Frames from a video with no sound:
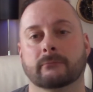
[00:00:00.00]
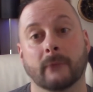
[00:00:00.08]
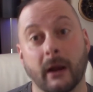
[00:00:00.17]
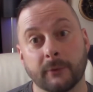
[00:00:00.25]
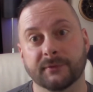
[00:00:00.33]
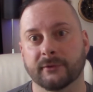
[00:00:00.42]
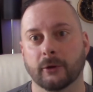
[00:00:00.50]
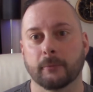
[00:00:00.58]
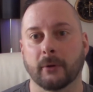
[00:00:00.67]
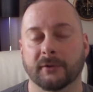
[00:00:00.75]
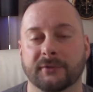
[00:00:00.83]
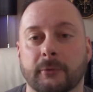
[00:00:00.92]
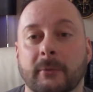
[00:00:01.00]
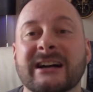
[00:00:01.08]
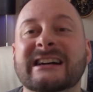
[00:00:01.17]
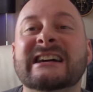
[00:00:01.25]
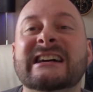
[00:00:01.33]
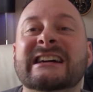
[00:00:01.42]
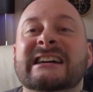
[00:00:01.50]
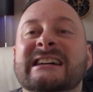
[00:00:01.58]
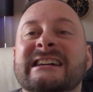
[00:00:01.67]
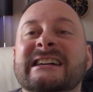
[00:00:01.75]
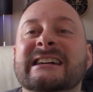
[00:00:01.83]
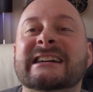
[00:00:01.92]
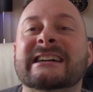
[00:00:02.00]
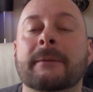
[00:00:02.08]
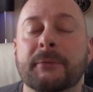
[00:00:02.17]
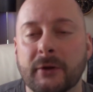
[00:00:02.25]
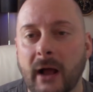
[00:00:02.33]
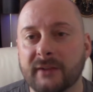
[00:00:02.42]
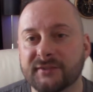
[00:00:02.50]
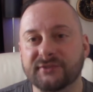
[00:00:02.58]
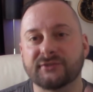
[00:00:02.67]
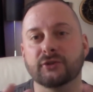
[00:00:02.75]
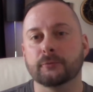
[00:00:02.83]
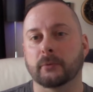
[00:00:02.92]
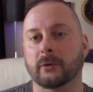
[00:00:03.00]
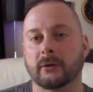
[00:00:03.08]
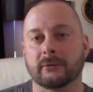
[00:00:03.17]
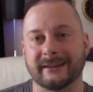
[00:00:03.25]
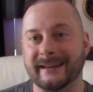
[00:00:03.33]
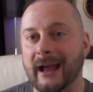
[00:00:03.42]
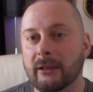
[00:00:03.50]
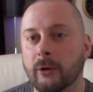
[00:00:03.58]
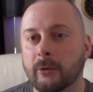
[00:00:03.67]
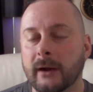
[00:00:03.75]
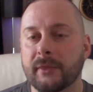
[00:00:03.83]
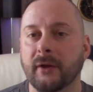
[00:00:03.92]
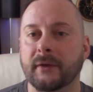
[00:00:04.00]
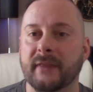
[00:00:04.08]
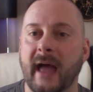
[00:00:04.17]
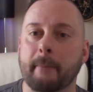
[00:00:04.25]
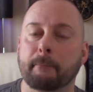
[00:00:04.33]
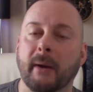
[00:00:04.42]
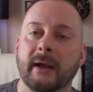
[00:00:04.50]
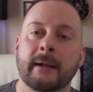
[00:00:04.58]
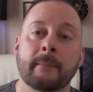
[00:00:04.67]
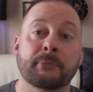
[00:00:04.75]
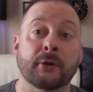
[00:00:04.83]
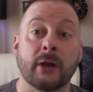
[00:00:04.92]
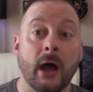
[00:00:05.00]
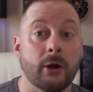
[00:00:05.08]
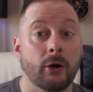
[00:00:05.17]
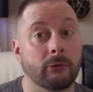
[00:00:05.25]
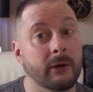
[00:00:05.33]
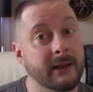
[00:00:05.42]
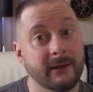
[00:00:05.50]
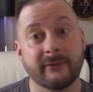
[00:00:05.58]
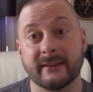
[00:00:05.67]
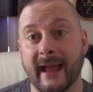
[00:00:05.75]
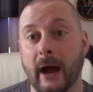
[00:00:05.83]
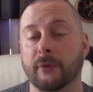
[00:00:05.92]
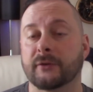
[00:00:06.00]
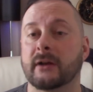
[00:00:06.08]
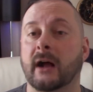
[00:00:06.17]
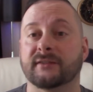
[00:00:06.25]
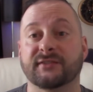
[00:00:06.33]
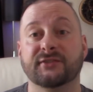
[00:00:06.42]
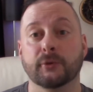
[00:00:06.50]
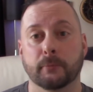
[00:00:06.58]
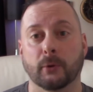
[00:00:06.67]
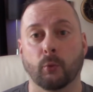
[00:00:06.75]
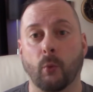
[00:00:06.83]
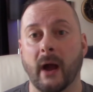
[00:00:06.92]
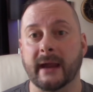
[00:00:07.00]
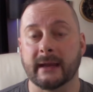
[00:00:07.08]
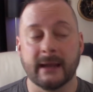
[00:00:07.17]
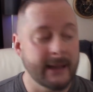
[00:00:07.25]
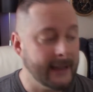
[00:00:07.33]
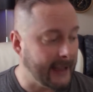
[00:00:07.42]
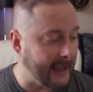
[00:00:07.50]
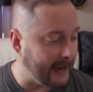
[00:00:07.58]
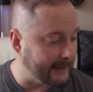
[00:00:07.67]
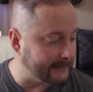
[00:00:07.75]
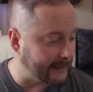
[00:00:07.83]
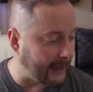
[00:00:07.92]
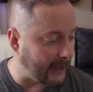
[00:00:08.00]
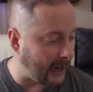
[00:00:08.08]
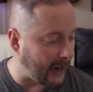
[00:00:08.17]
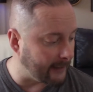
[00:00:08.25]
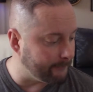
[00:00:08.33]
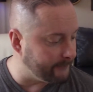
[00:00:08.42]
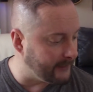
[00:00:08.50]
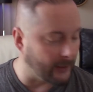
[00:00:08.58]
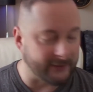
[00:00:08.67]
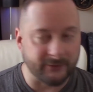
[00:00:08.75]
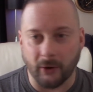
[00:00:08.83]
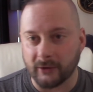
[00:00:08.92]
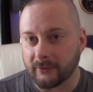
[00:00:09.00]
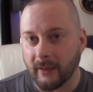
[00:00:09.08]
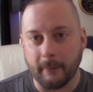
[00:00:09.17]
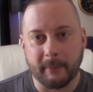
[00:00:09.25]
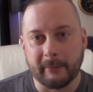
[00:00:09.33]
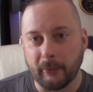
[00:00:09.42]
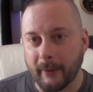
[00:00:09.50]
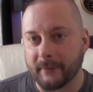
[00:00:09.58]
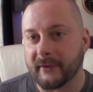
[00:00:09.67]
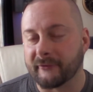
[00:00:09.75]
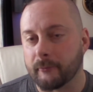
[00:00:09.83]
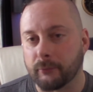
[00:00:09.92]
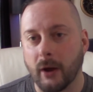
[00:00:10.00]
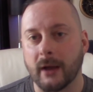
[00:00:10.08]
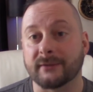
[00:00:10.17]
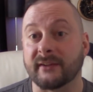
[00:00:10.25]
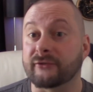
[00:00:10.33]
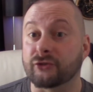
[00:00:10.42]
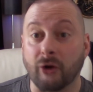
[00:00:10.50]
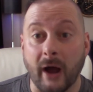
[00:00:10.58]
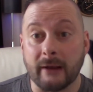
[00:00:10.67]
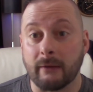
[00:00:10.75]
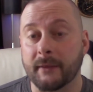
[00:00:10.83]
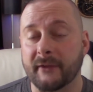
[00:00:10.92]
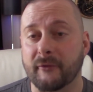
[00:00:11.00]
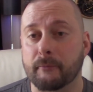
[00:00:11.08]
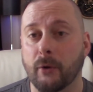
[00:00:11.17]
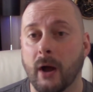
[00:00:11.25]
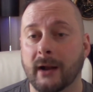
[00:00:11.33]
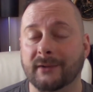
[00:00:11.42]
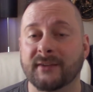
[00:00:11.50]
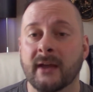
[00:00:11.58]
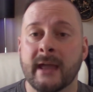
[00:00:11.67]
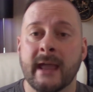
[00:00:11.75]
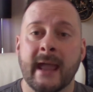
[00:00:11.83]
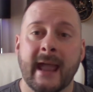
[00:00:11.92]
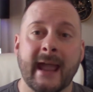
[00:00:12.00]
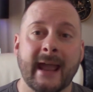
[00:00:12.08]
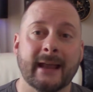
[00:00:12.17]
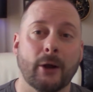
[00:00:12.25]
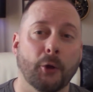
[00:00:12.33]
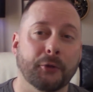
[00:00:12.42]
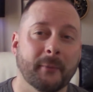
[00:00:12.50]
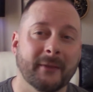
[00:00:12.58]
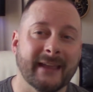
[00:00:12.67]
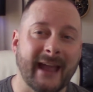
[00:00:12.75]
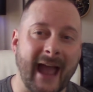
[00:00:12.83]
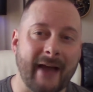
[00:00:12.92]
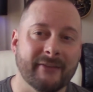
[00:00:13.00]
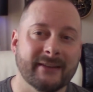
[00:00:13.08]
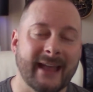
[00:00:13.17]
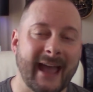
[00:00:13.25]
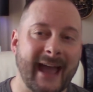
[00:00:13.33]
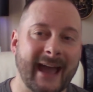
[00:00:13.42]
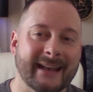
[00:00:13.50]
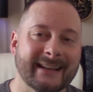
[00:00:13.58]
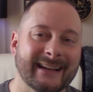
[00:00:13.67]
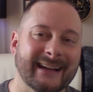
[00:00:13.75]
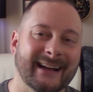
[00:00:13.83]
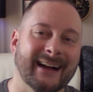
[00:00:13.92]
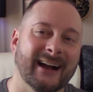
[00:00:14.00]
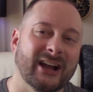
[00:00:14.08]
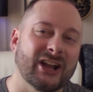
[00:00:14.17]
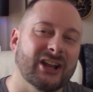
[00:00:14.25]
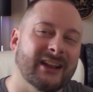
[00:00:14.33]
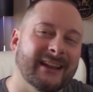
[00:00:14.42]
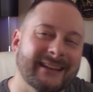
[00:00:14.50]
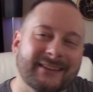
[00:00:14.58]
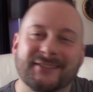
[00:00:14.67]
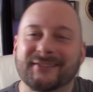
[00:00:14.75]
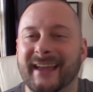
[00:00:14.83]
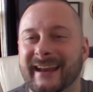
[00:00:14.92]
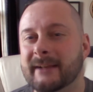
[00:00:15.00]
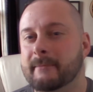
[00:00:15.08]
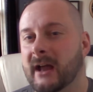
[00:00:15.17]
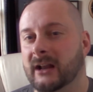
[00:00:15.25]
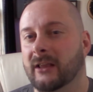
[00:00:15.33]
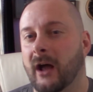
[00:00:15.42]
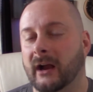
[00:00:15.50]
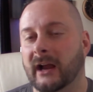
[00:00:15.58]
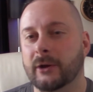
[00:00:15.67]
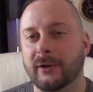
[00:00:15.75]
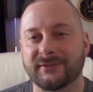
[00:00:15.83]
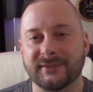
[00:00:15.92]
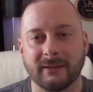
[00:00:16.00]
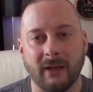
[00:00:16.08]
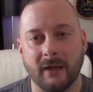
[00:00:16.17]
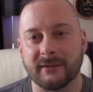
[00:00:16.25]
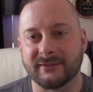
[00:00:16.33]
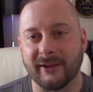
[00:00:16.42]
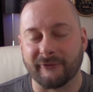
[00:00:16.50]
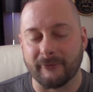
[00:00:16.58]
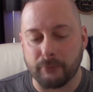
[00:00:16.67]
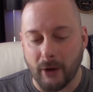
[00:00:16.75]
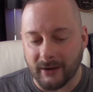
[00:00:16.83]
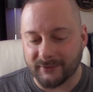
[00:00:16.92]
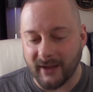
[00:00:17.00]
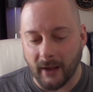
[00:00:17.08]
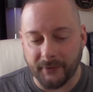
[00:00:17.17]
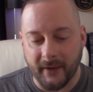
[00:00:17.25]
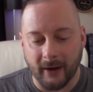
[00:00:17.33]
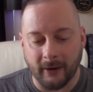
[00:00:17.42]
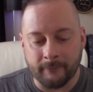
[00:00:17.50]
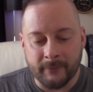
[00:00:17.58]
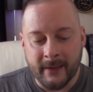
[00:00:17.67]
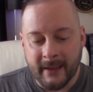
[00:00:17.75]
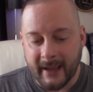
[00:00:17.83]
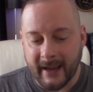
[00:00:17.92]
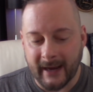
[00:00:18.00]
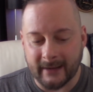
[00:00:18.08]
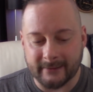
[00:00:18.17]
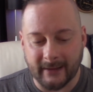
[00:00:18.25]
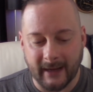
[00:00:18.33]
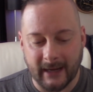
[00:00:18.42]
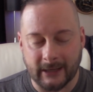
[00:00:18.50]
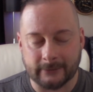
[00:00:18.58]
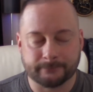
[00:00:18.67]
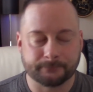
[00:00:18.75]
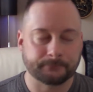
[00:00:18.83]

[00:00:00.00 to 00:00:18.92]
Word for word: I know it's a little personal, but they're not super yellow or anything like that, but they're not, even now, they're not super white. And I talked to a lot of people about different products. I've tried a lot of different products, and ultimately I haven't had an insane amount of luck. I know you see a lot of these different products out there, and